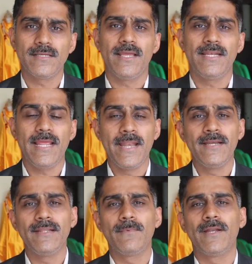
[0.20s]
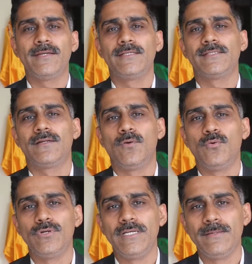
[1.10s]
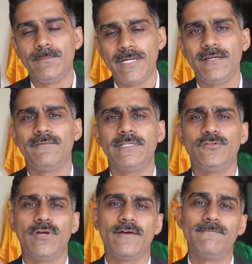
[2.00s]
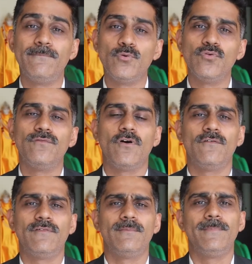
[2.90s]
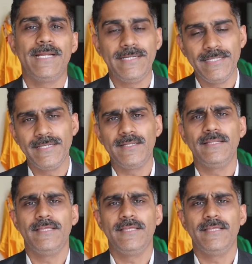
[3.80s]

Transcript: And antibiotics are only meant when you have proof of a bacterial